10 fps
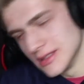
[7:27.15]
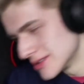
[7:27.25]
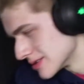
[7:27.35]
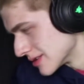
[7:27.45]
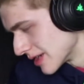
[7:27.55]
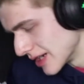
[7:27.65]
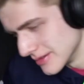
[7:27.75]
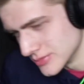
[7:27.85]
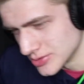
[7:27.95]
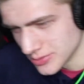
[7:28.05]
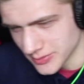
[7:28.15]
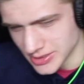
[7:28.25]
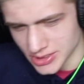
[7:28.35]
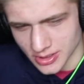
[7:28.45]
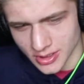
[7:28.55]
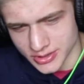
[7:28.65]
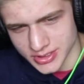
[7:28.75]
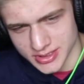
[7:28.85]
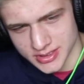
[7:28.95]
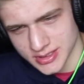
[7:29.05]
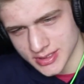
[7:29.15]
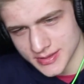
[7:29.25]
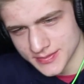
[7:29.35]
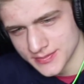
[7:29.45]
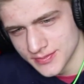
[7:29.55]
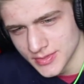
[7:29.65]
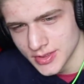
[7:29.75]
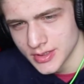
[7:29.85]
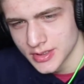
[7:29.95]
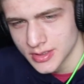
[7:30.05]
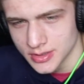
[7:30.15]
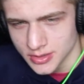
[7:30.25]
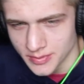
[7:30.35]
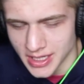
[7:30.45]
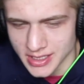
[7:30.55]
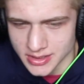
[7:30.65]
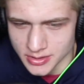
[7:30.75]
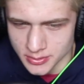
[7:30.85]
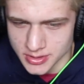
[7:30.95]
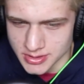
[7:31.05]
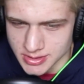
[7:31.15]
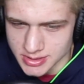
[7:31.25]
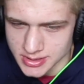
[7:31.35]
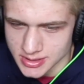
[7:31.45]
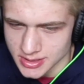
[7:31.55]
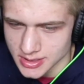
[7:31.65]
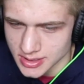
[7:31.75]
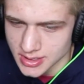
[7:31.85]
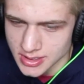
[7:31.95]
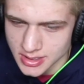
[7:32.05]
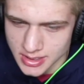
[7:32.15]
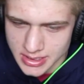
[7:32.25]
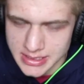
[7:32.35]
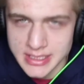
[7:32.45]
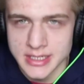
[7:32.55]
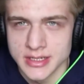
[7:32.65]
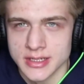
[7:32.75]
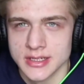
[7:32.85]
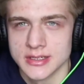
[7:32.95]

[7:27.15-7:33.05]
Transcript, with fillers: These are the times where we should all just go back in the woods and